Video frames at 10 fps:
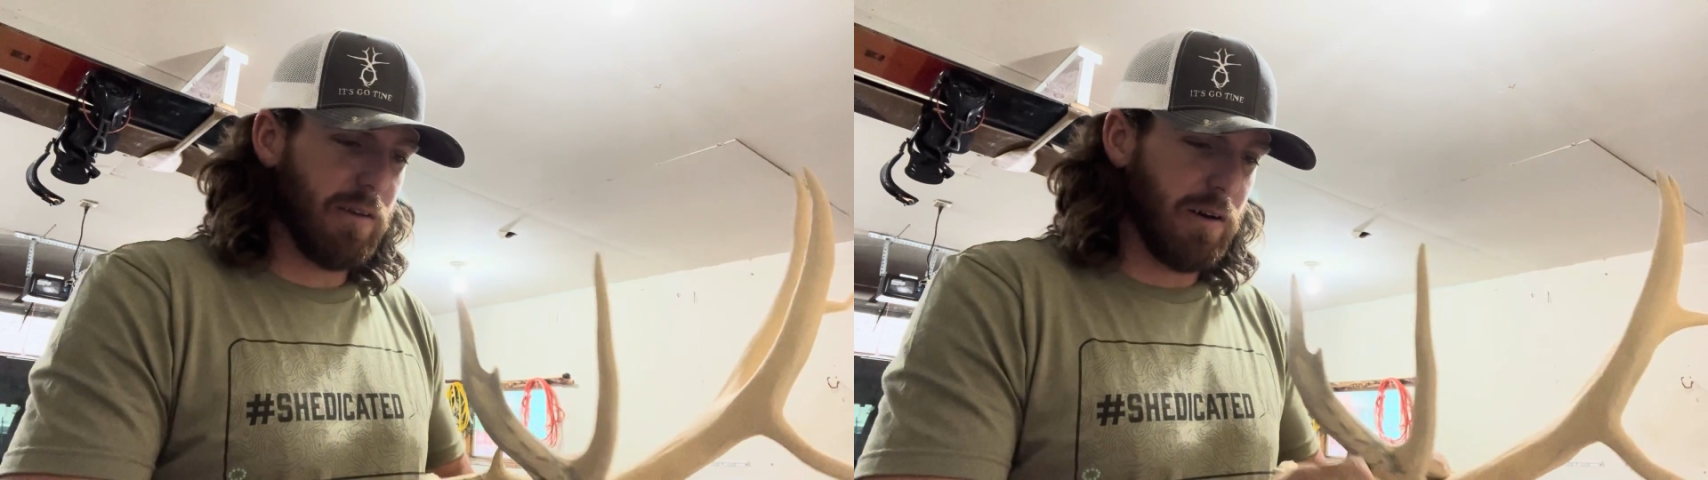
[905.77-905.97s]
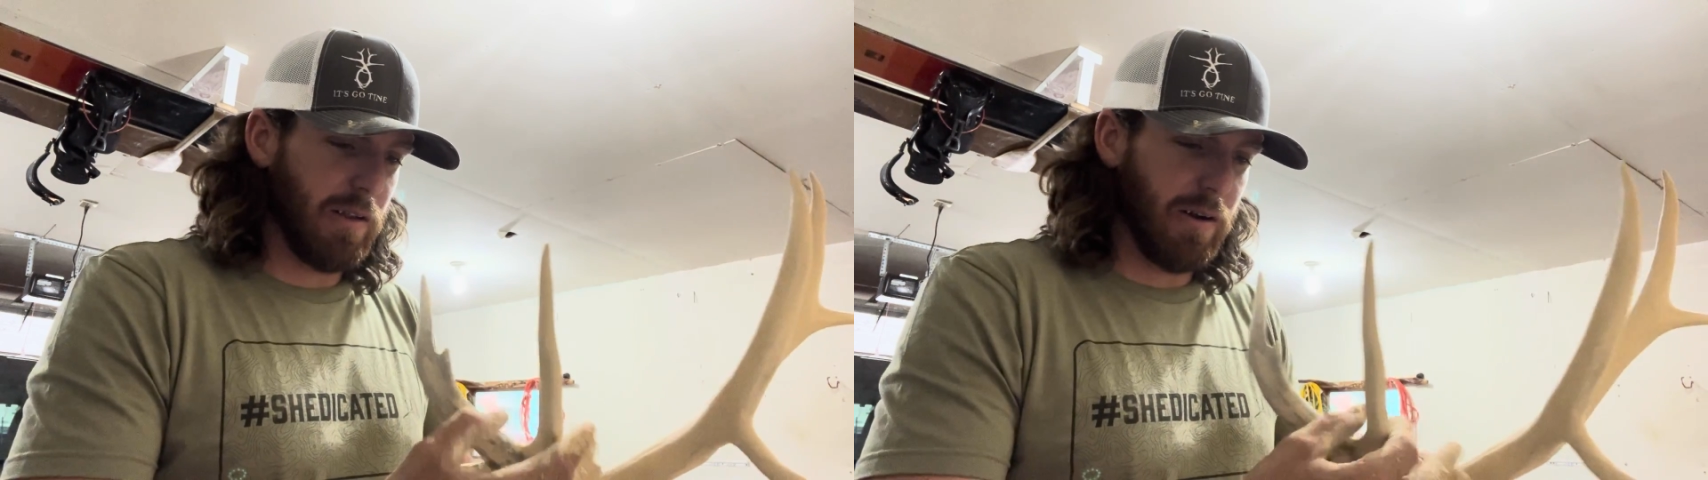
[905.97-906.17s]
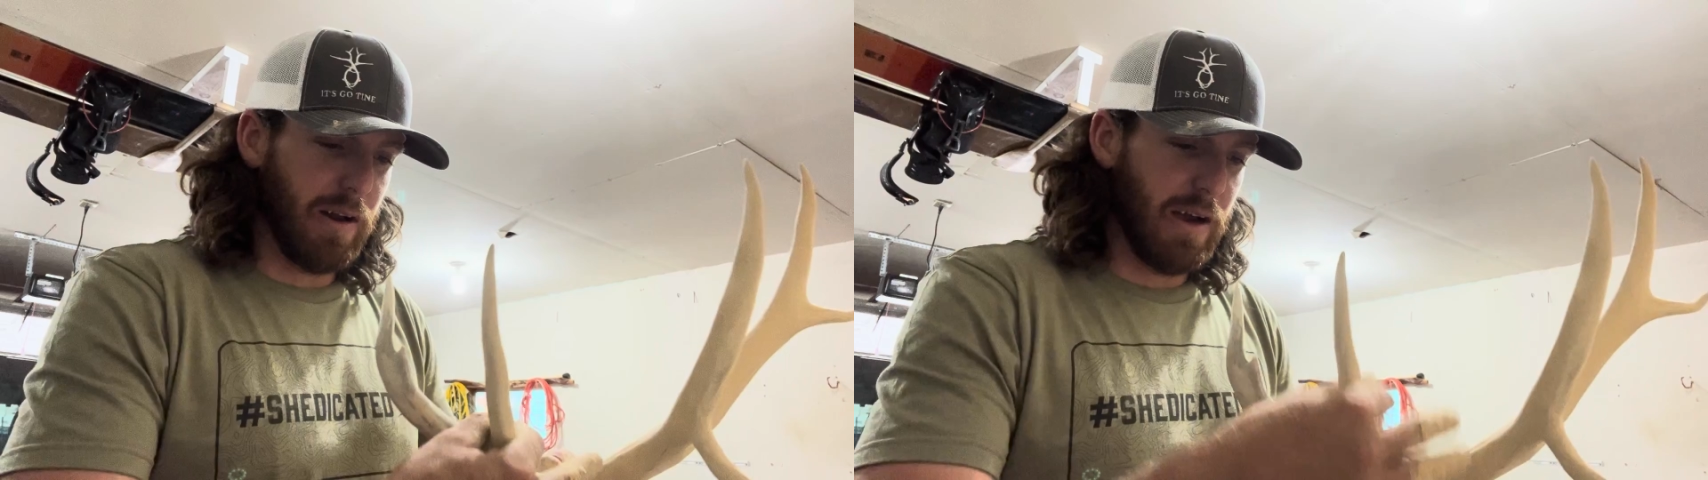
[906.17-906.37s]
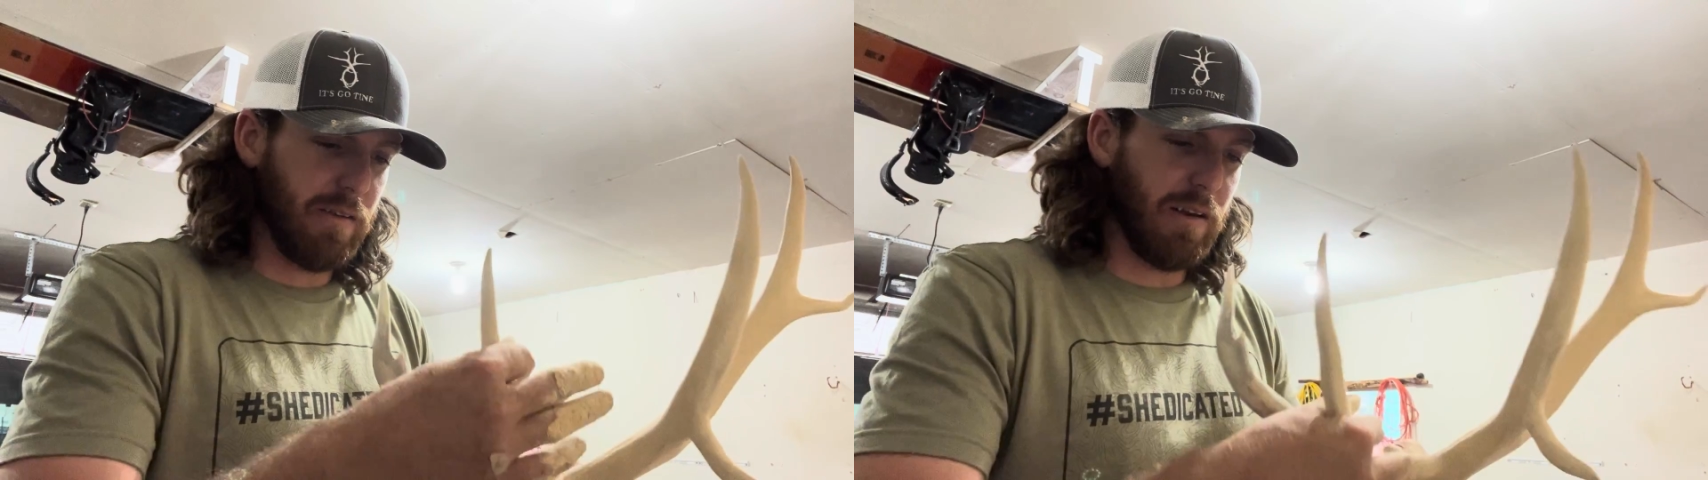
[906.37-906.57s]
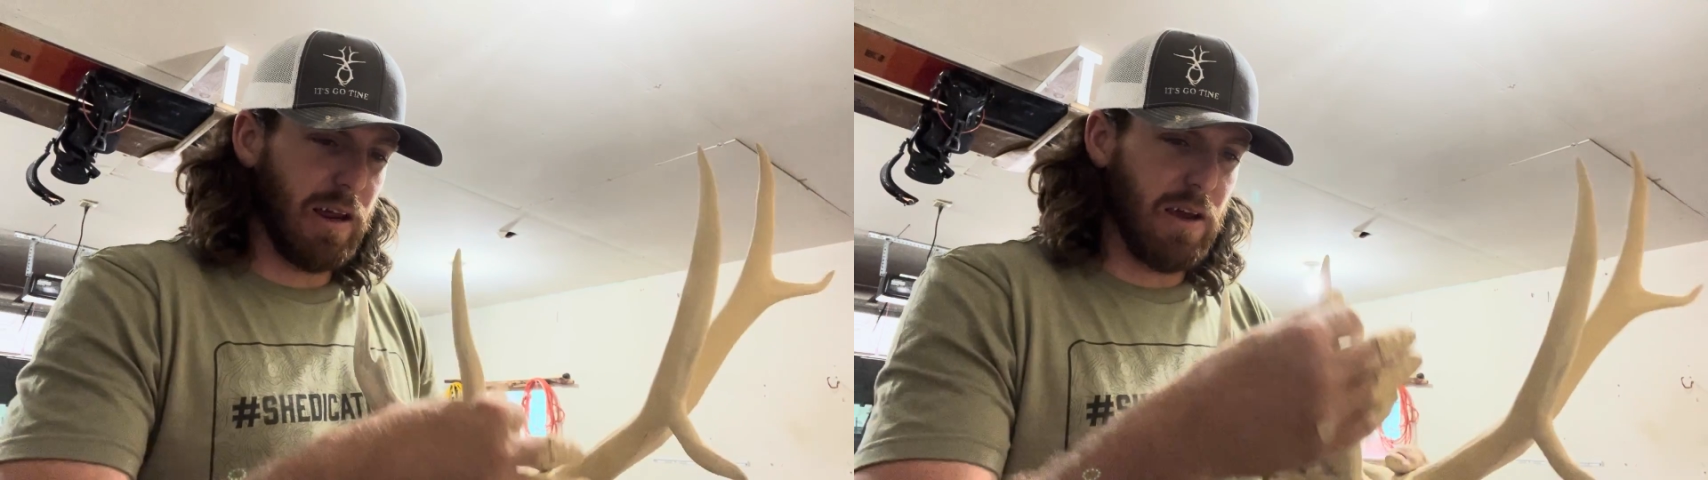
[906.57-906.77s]
on there nice
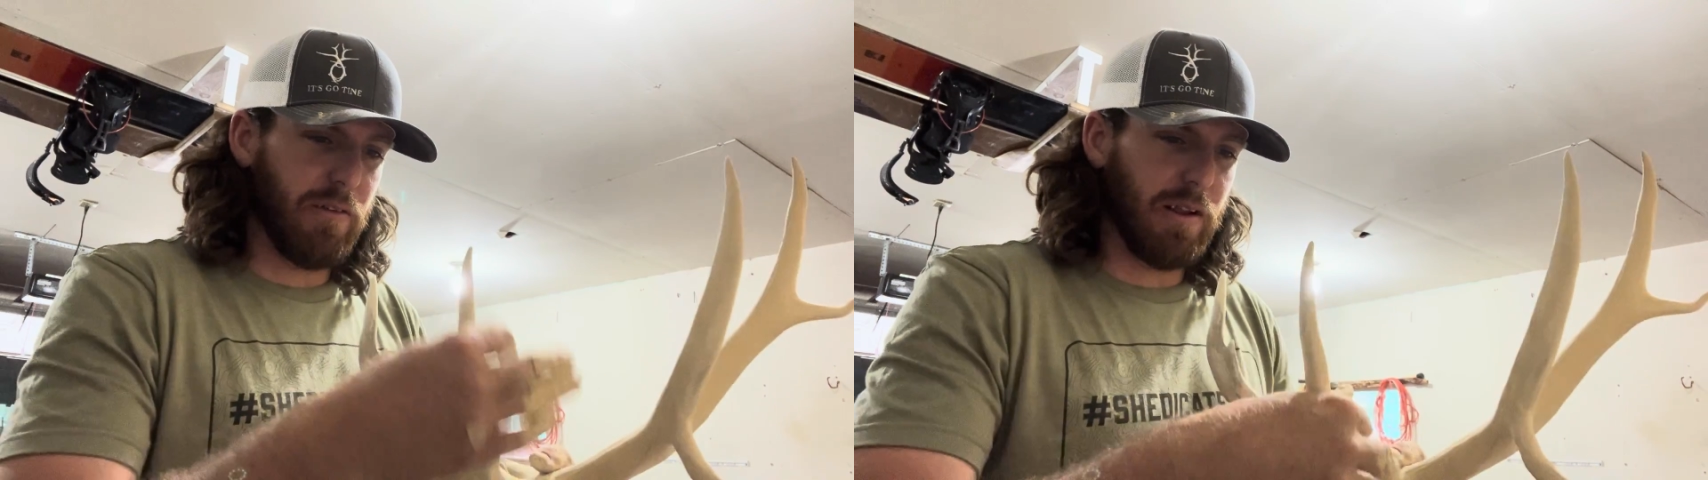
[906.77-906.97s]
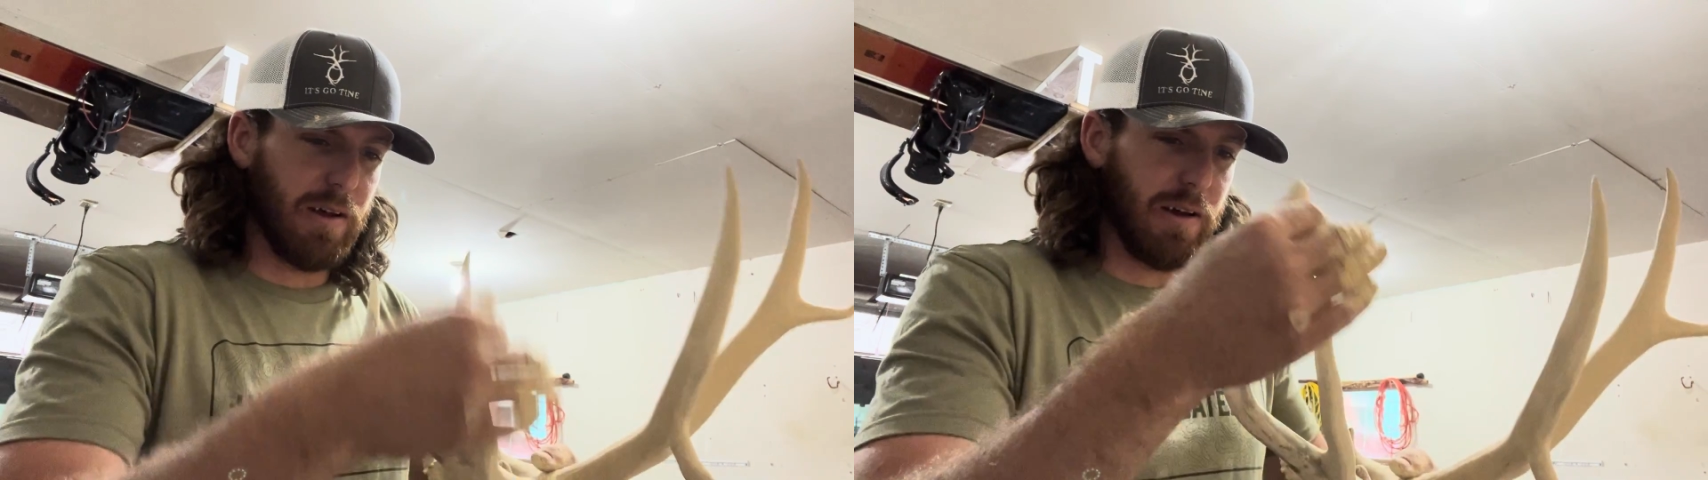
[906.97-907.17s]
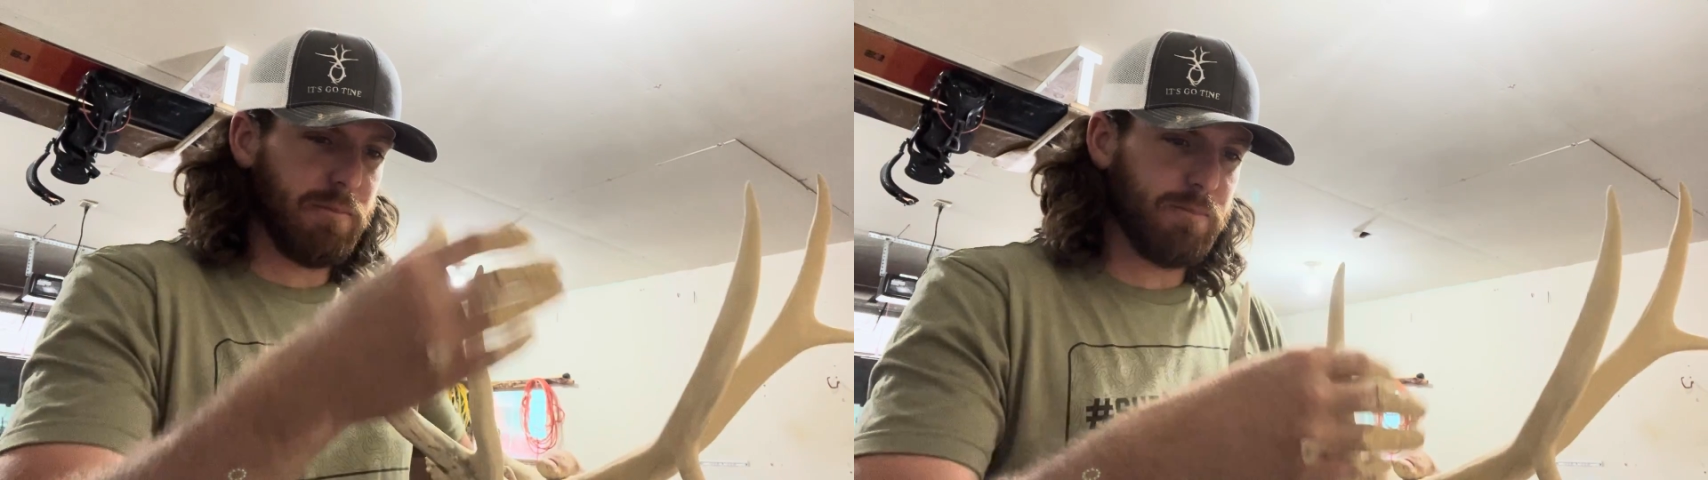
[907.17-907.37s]
and evenly. And